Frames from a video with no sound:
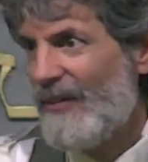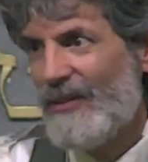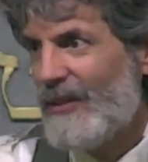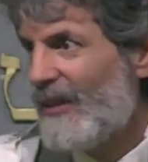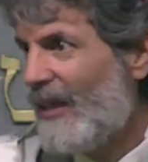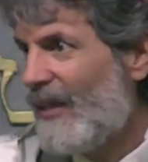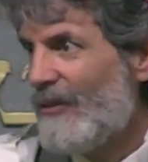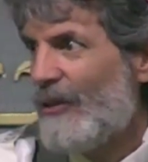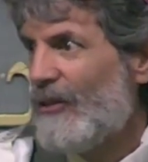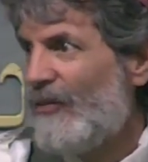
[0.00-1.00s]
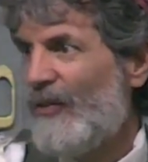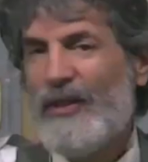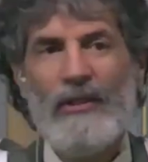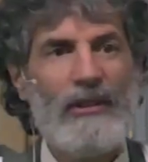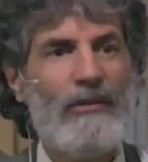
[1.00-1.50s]
Even again, 100,
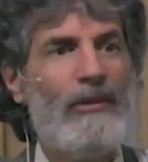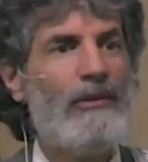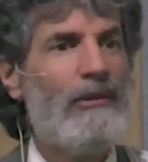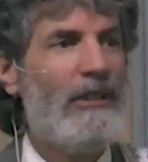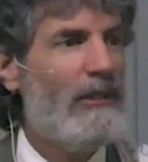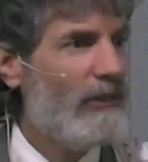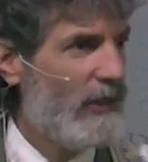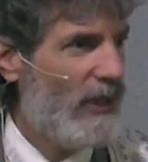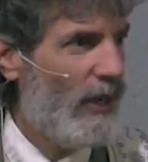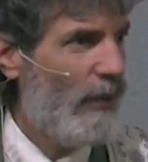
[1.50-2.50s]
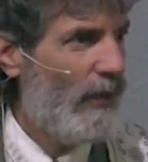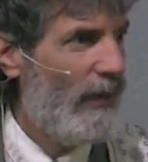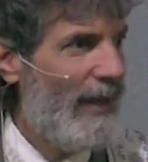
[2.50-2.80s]
150 years ago, 200 years ago,